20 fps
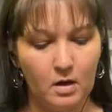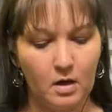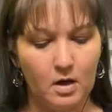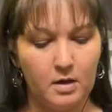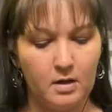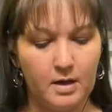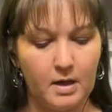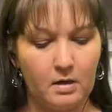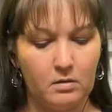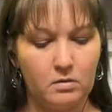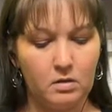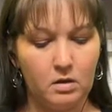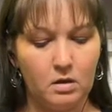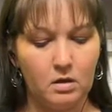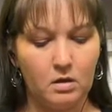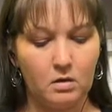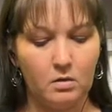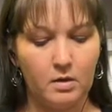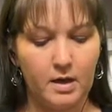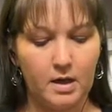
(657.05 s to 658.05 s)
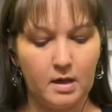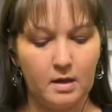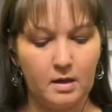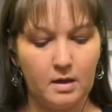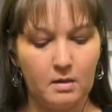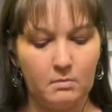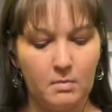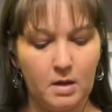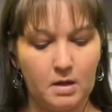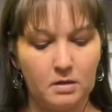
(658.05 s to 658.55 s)
I now can go ahead
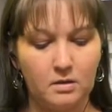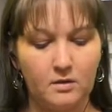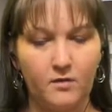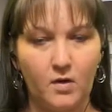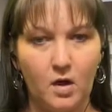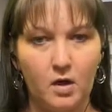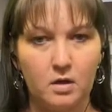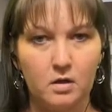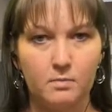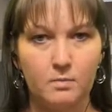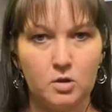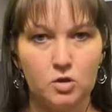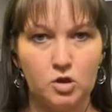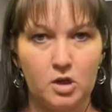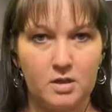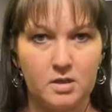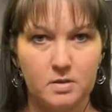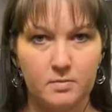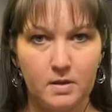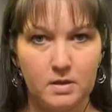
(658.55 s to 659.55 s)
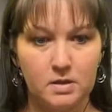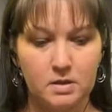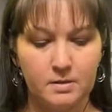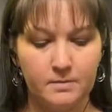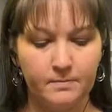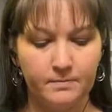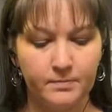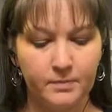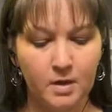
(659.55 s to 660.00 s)
and make the volume adjustment.